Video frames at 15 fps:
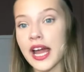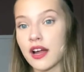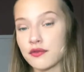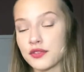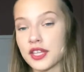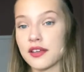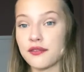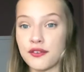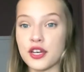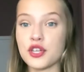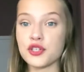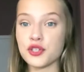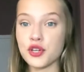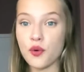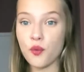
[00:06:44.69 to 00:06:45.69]
after they
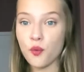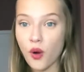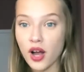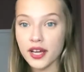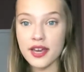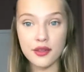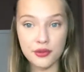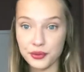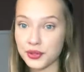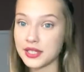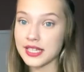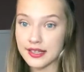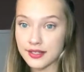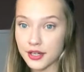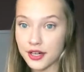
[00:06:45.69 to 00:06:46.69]
finished walking through the
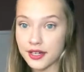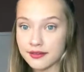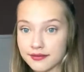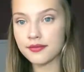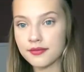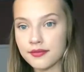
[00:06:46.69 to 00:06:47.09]
desert.